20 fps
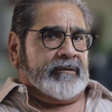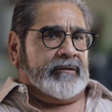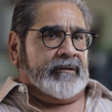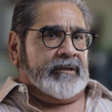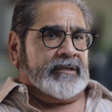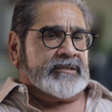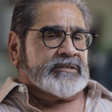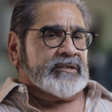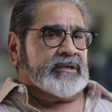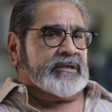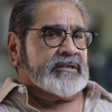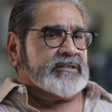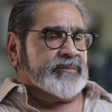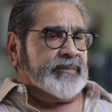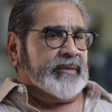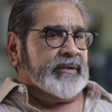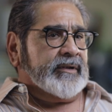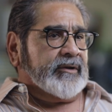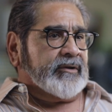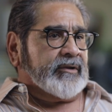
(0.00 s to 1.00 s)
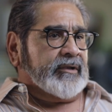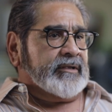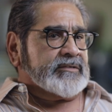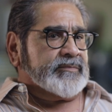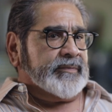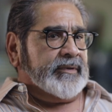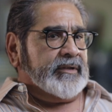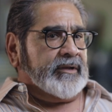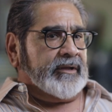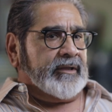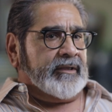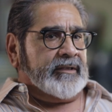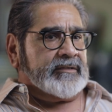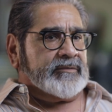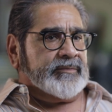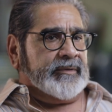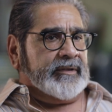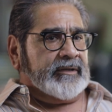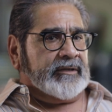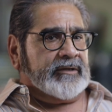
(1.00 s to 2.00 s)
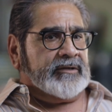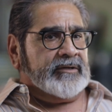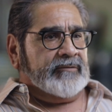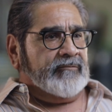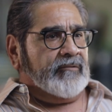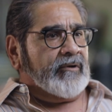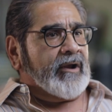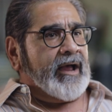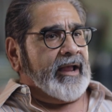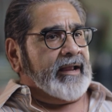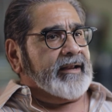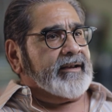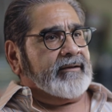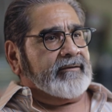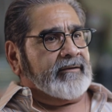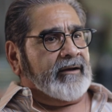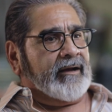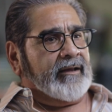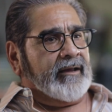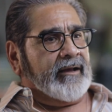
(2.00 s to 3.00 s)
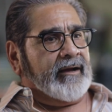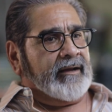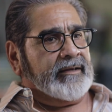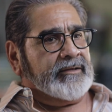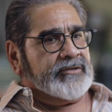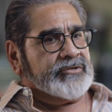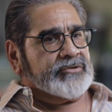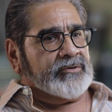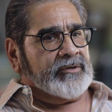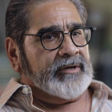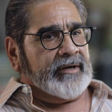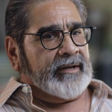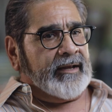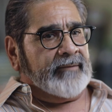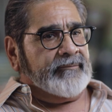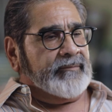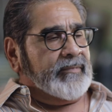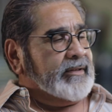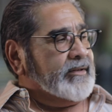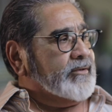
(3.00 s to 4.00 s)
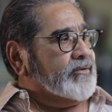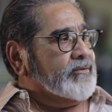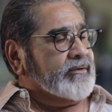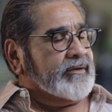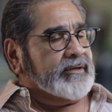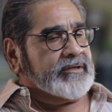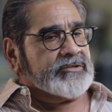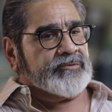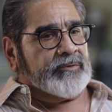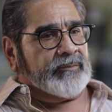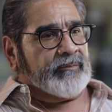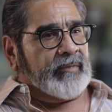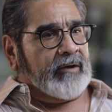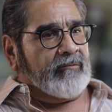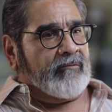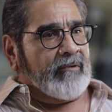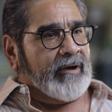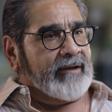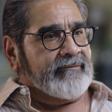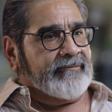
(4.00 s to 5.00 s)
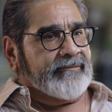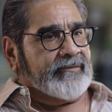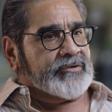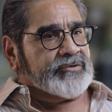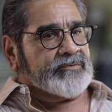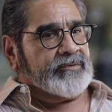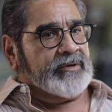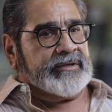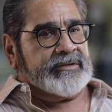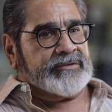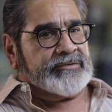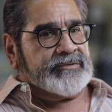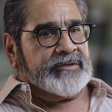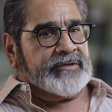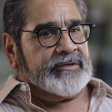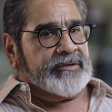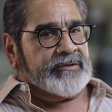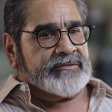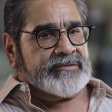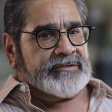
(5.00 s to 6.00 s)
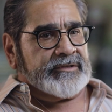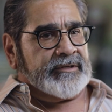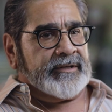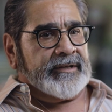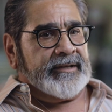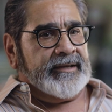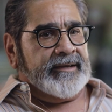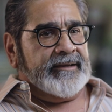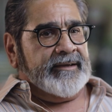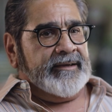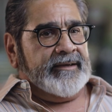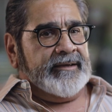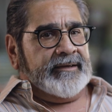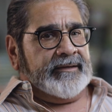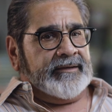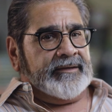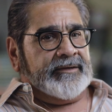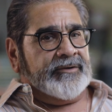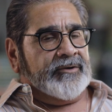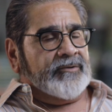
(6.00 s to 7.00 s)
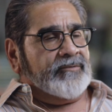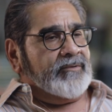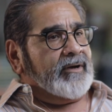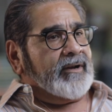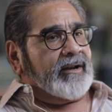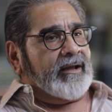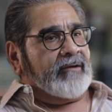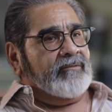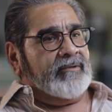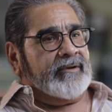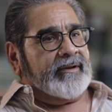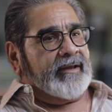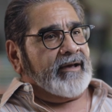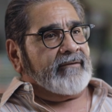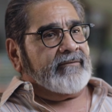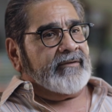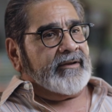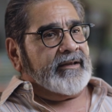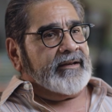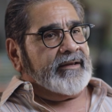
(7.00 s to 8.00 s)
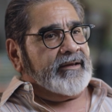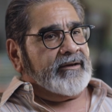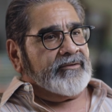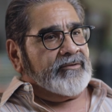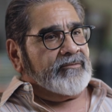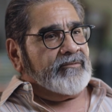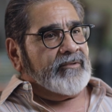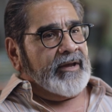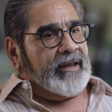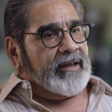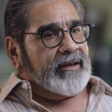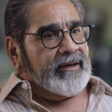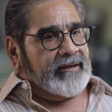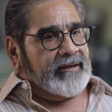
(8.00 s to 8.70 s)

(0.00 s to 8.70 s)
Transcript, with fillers: It's, it's, been, a, it's, been, a, it's been a good ride. I, I enjoy it. I've been doing this with my wife for 22 years, and you know what? I wouldn't have it any other way.